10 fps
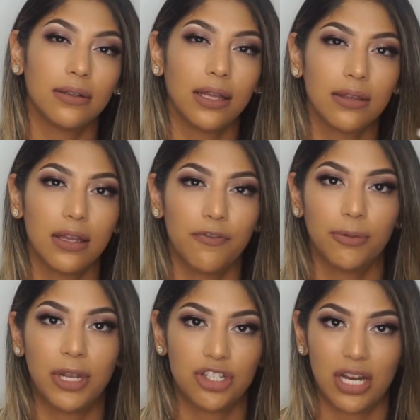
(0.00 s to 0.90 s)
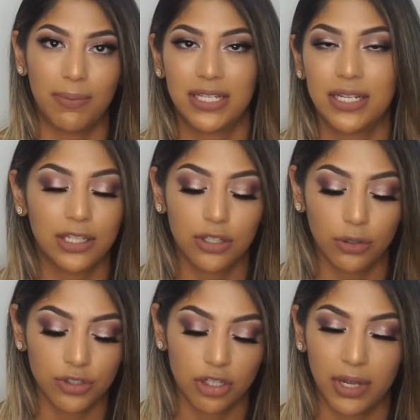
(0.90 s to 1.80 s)
link the information I basically
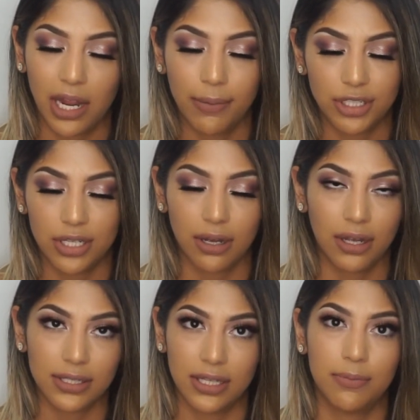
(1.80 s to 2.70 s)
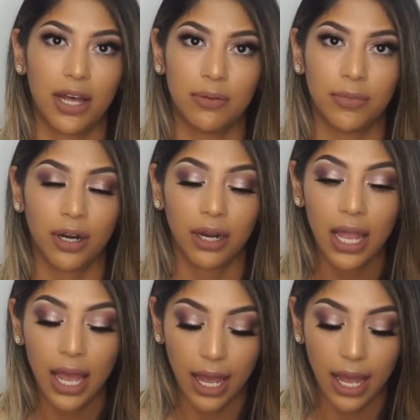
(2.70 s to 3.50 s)
told you about how much they cost in the bottom bar.